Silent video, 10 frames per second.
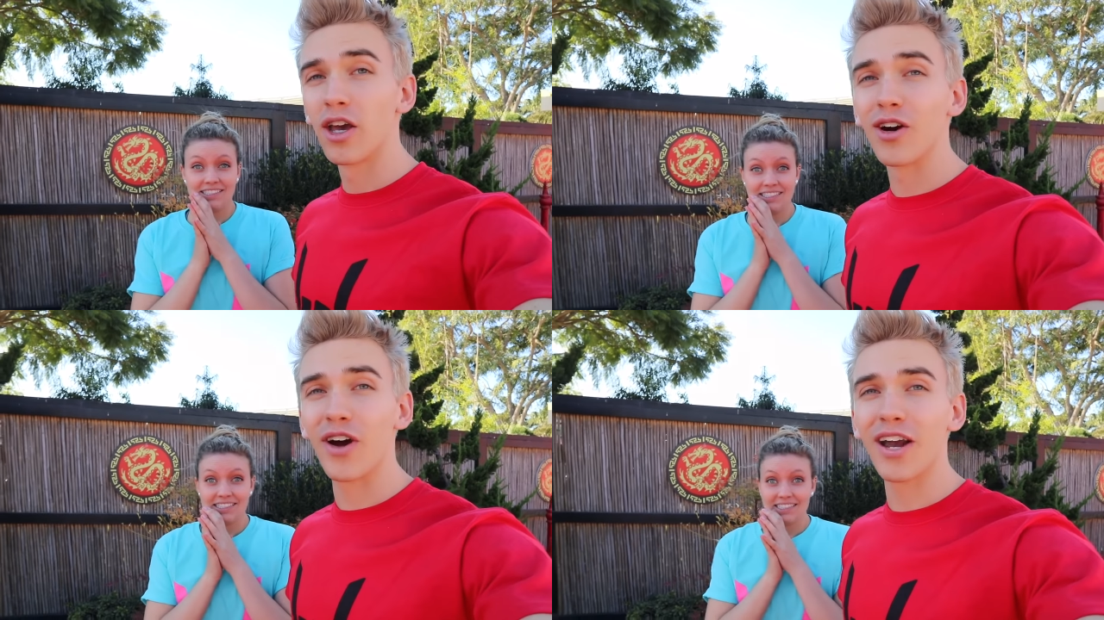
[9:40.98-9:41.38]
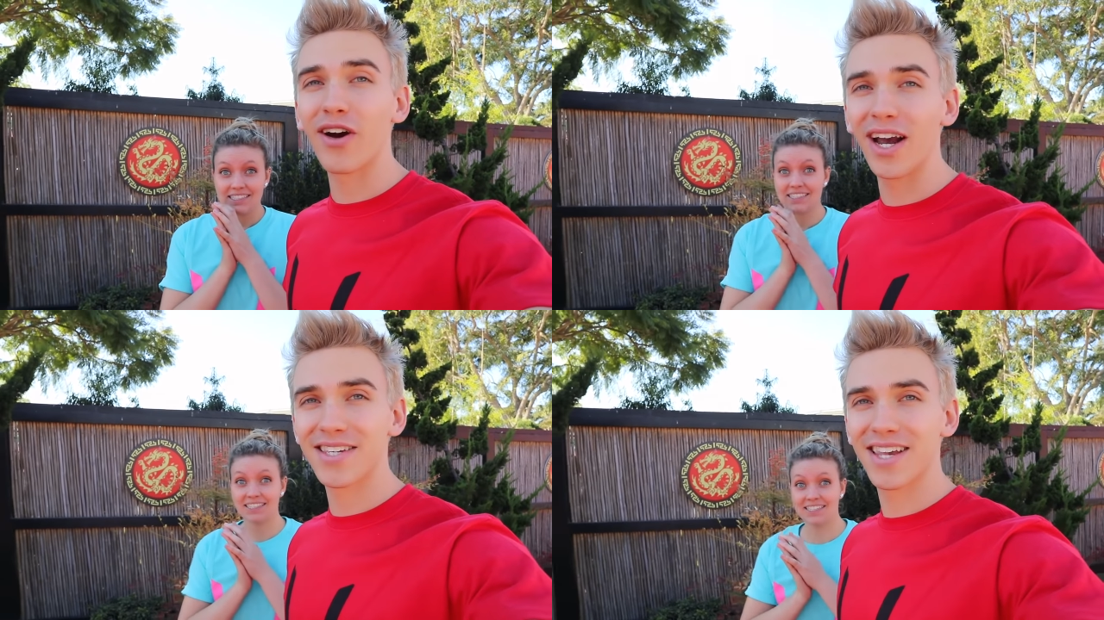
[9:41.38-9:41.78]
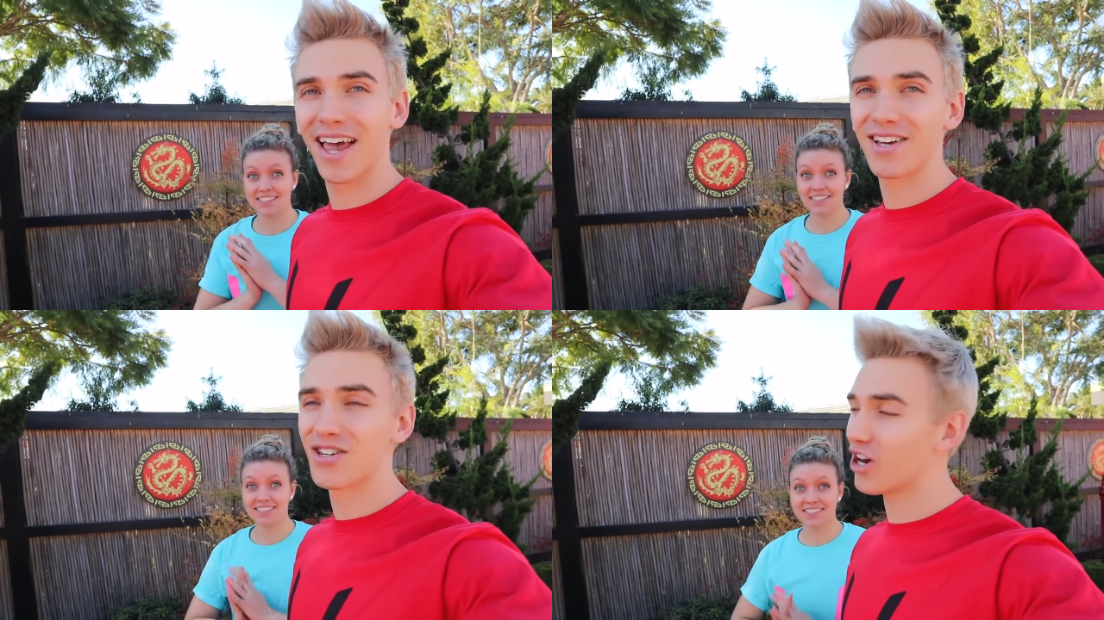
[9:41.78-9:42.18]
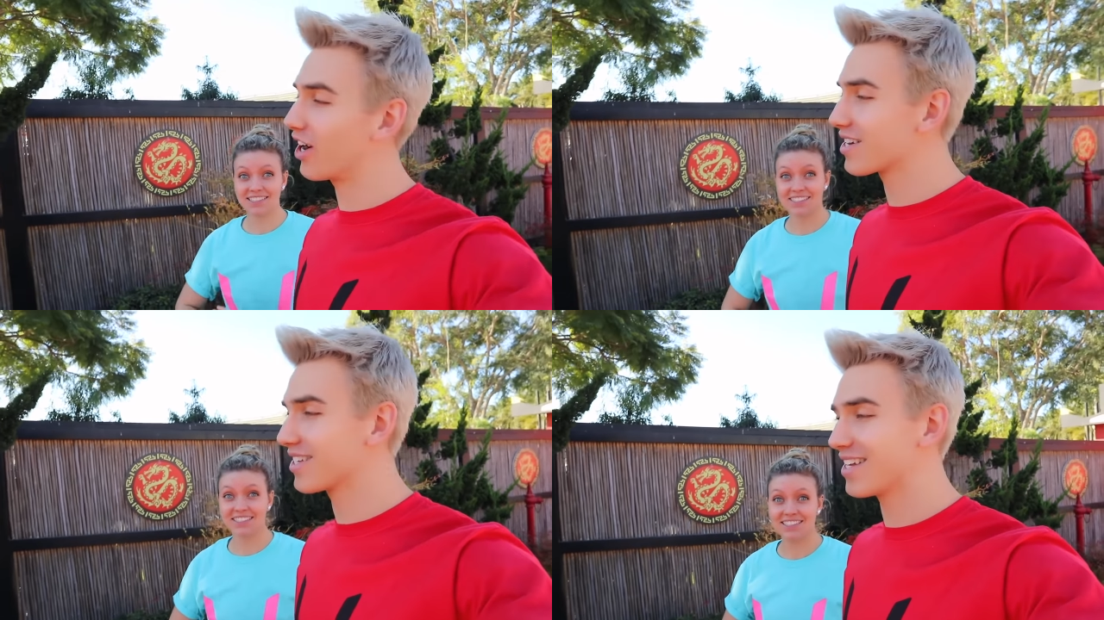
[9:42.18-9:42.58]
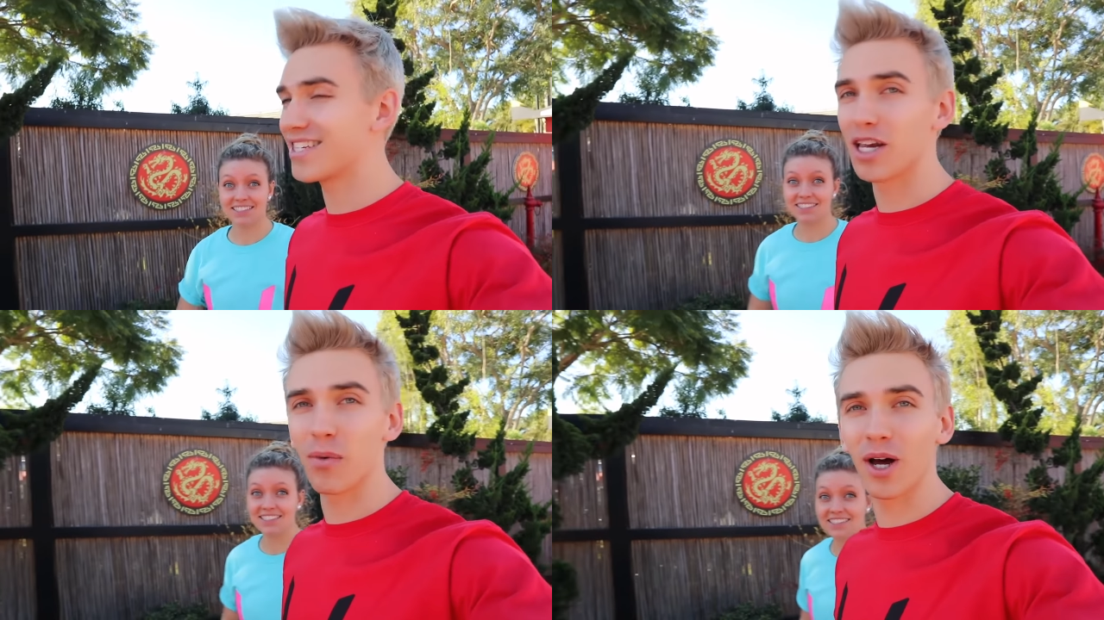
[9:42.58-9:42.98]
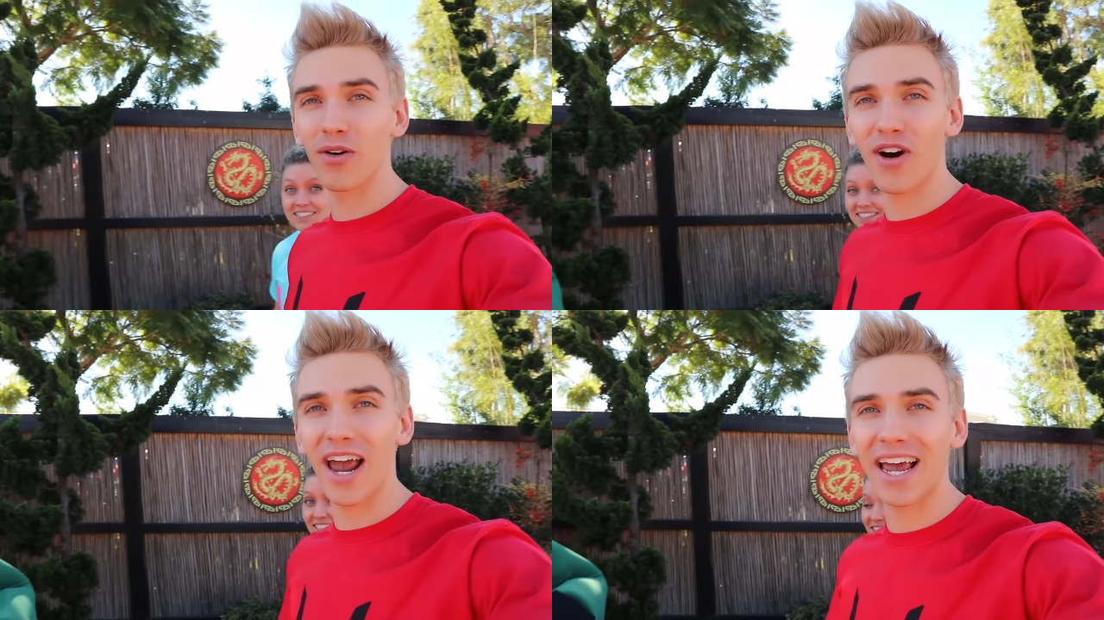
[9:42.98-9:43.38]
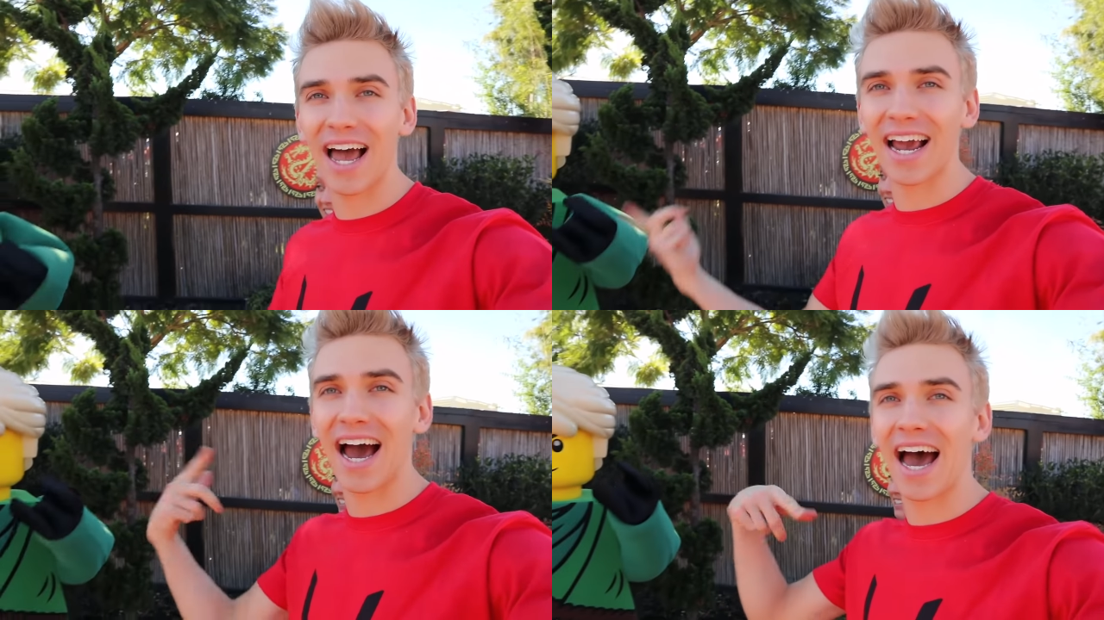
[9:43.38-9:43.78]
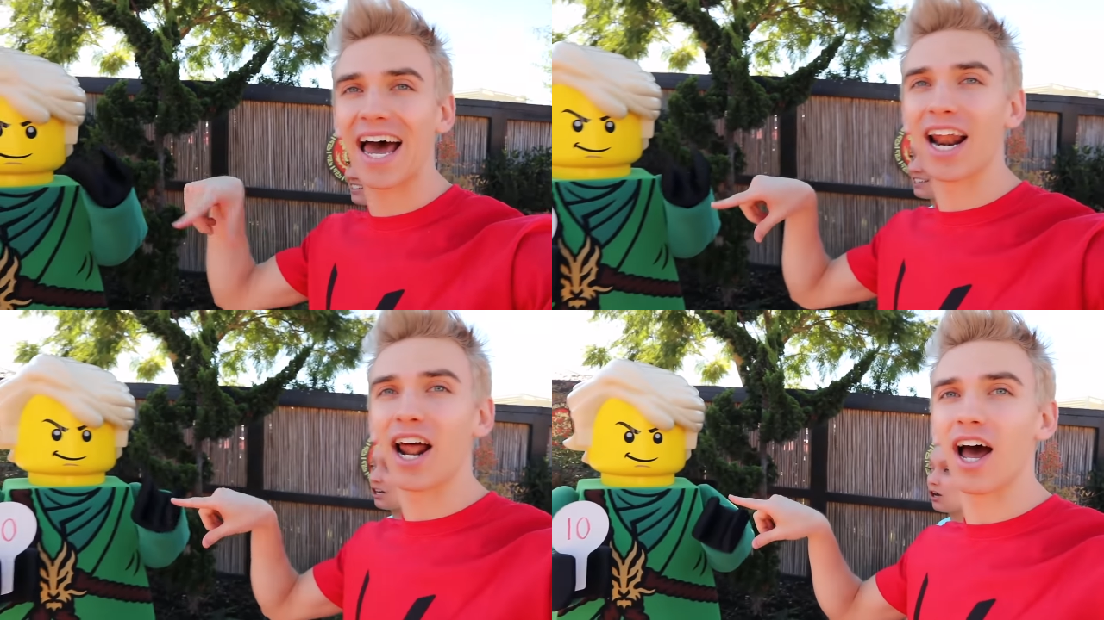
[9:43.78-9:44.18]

Speaker 1: You're right, Grace. Sharers, let's see what rank I got.